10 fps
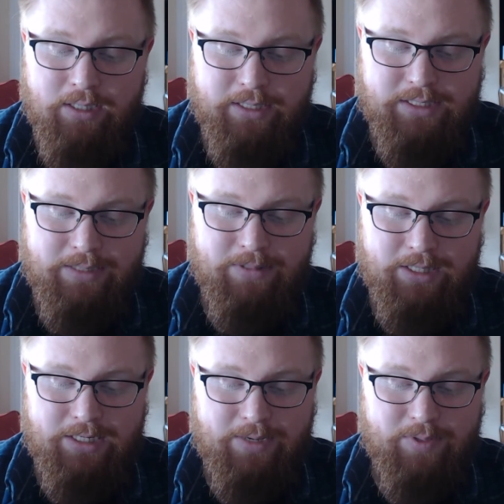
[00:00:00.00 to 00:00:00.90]
It seemed
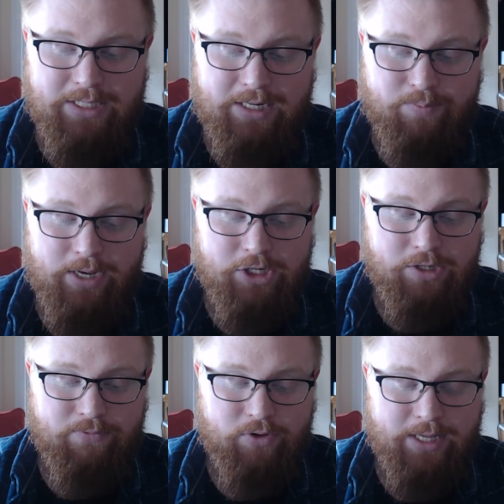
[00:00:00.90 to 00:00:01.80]
that the demons had a
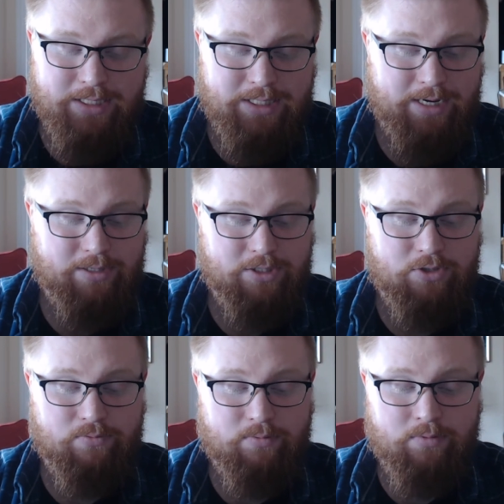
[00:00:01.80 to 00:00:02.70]
penchant for that style
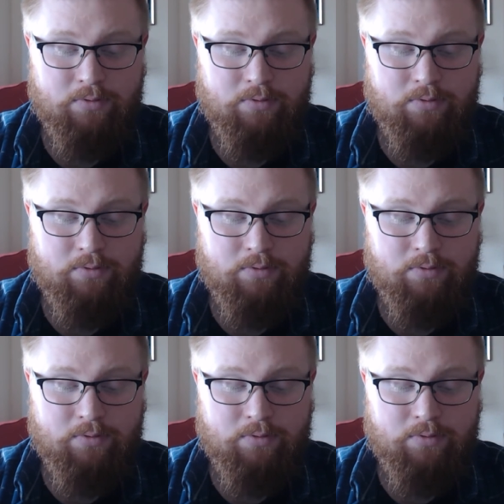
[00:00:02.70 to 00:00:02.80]
too.